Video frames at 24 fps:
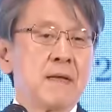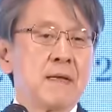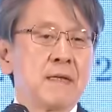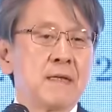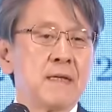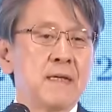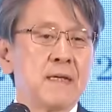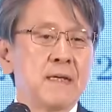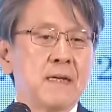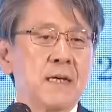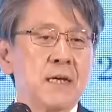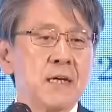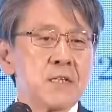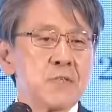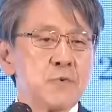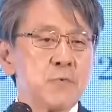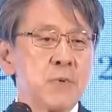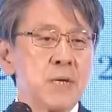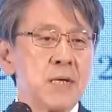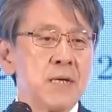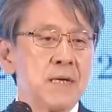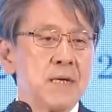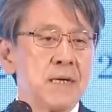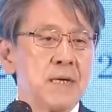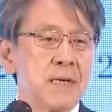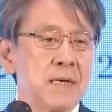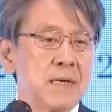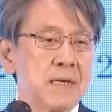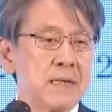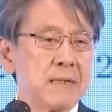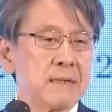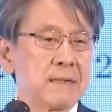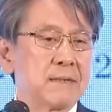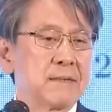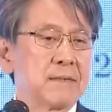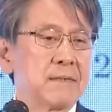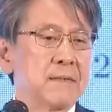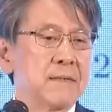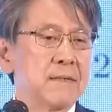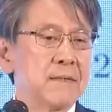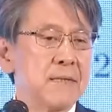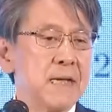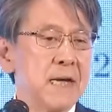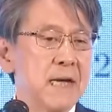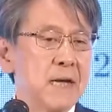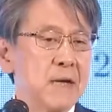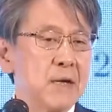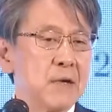Delegation, we
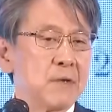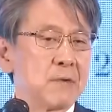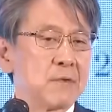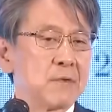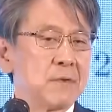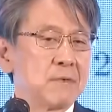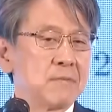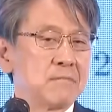now